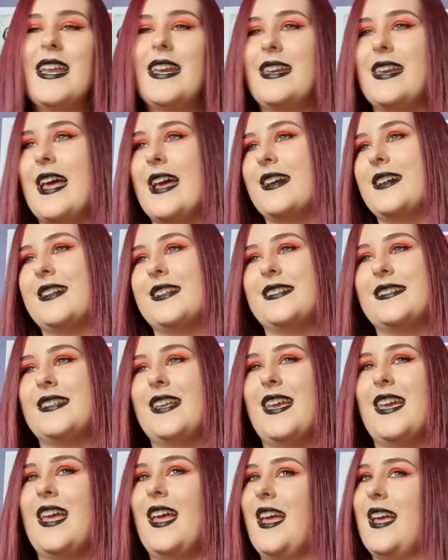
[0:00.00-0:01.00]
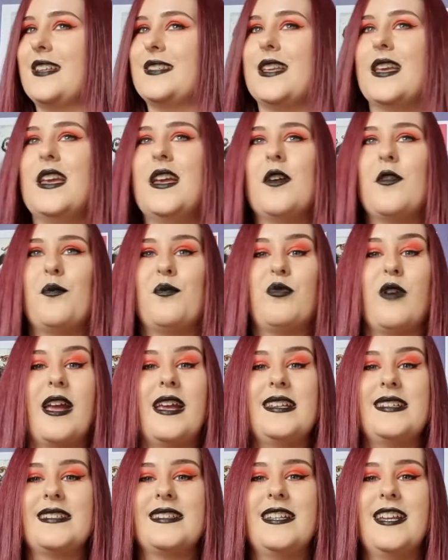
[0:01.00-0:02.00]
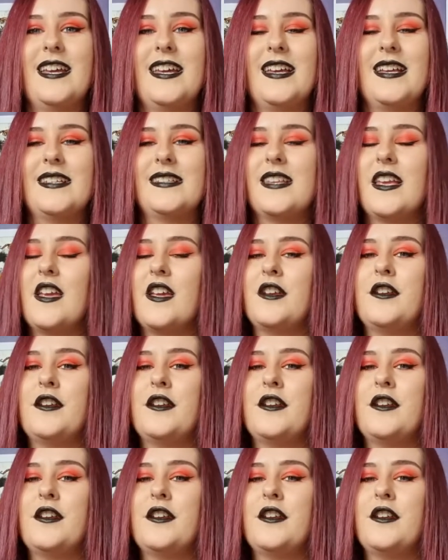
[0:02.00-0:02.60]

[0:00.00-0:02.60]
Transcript: Necklaces, bracelets,